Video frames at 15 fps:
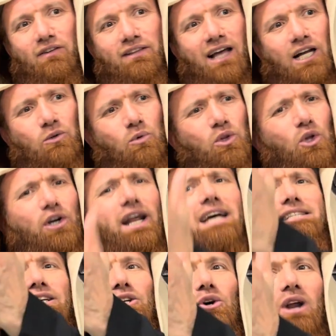that, when you
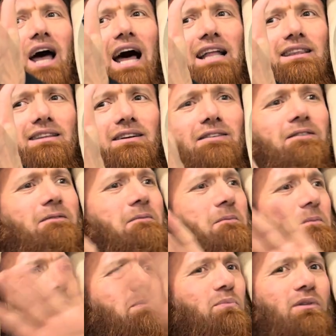raise your hand,
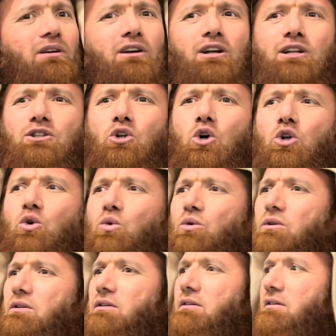don't
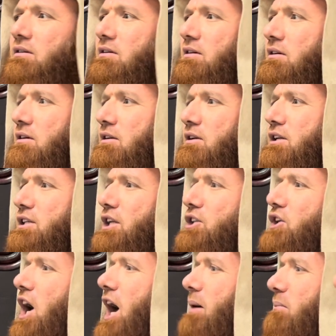need a
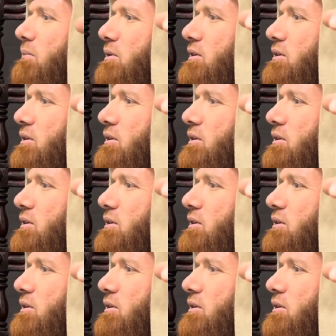time